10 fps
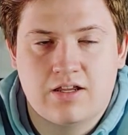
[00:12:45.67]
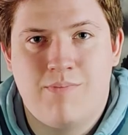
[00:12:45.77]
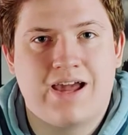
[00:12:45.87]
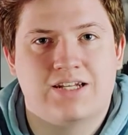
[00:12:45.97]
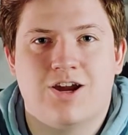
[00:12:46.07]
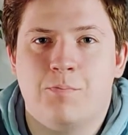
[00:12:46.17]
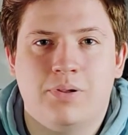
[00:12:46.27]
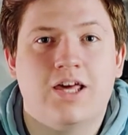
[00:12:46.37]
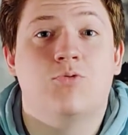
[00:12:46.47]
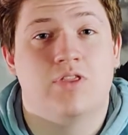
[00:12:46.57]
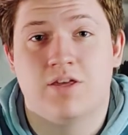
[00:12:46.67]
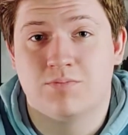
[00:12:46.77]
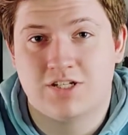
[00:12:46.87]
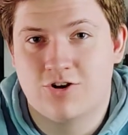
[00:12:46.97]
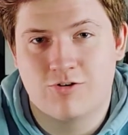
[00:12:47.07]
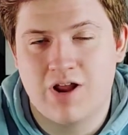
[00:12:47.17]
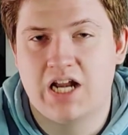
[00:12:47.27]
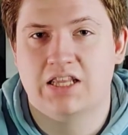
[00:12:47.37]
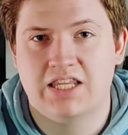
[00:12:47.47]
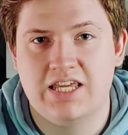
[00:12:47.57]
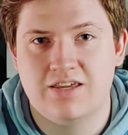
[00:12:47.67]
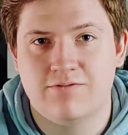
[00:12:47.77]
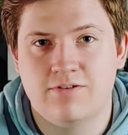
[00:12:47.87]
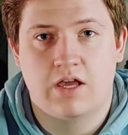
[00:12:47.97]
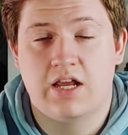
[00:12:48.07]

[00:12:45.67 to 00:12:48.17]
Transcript: McIntyre pled with them to turn around and leave,